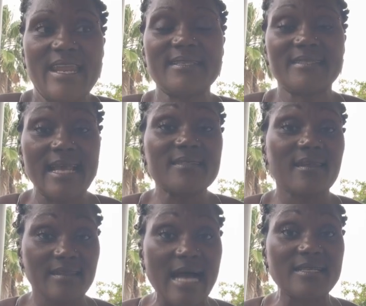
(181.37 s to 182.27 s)
that takes a
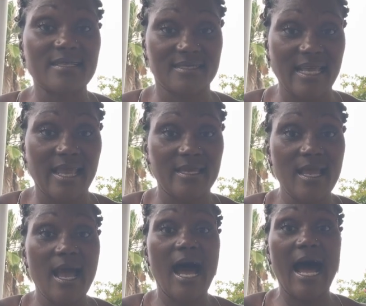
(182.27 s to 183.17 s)
lot to say.
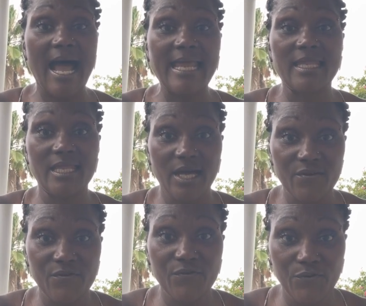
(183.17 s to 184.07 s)
I
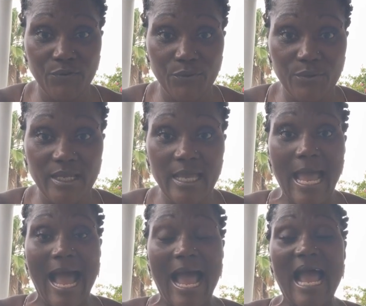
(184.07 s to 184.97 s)
love food.
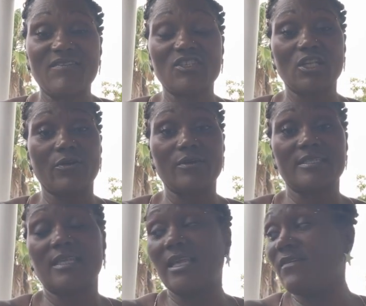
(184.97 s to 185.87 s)
I have to learn
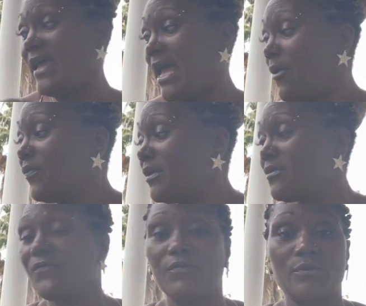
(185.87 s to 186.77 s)
to love
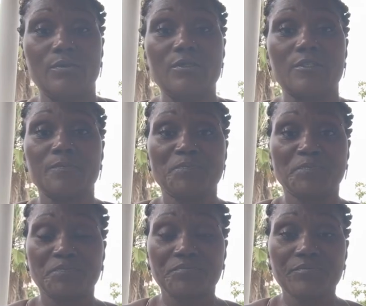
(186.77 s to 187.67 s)
healthier foods.
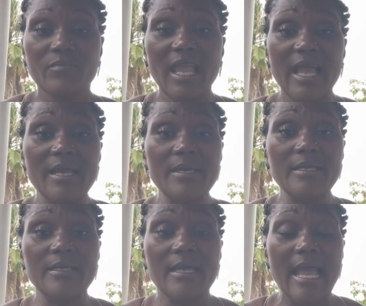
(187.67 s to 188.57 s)

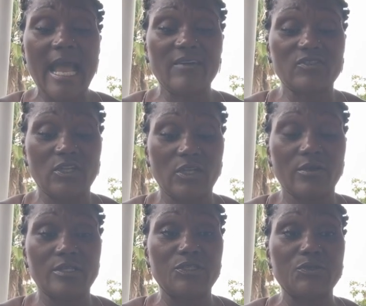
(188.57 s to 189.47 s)
I have to
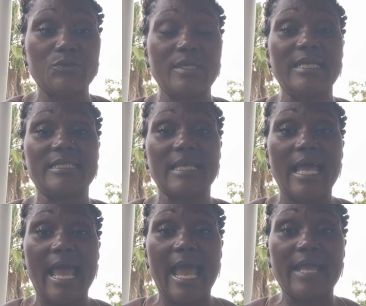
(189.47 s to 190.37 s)
learn to eat
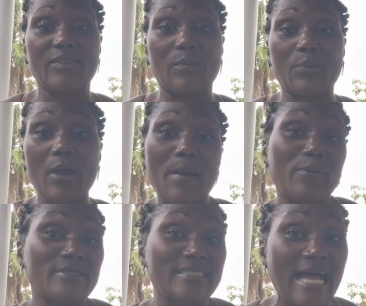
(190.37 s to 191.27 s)
at the
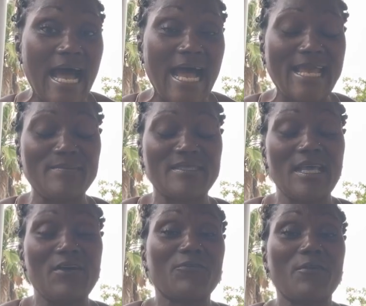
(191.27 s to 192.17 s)
proper times
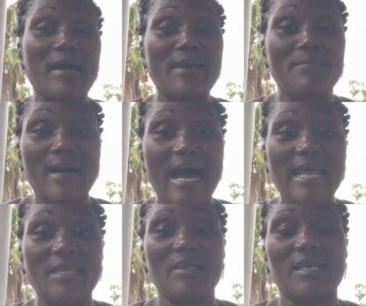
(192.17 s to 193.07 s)
for my
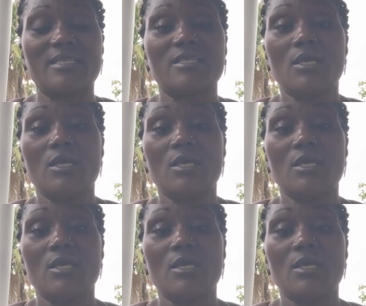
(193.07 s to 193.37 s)
body, because